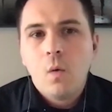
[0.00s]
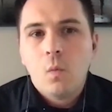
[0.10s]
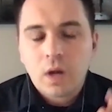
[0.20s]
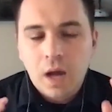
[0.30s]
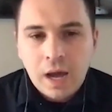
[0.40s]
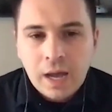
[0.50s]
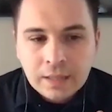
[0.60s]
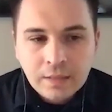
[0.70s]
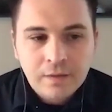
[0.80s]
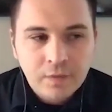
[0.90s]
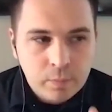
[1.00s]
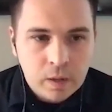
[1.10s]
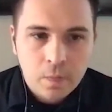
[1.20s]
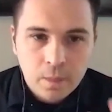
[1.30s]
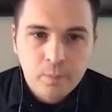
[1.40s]
what I love
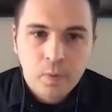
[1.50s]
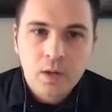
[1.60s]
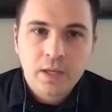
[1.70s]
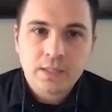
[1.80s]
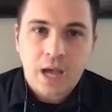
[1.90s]
about the book is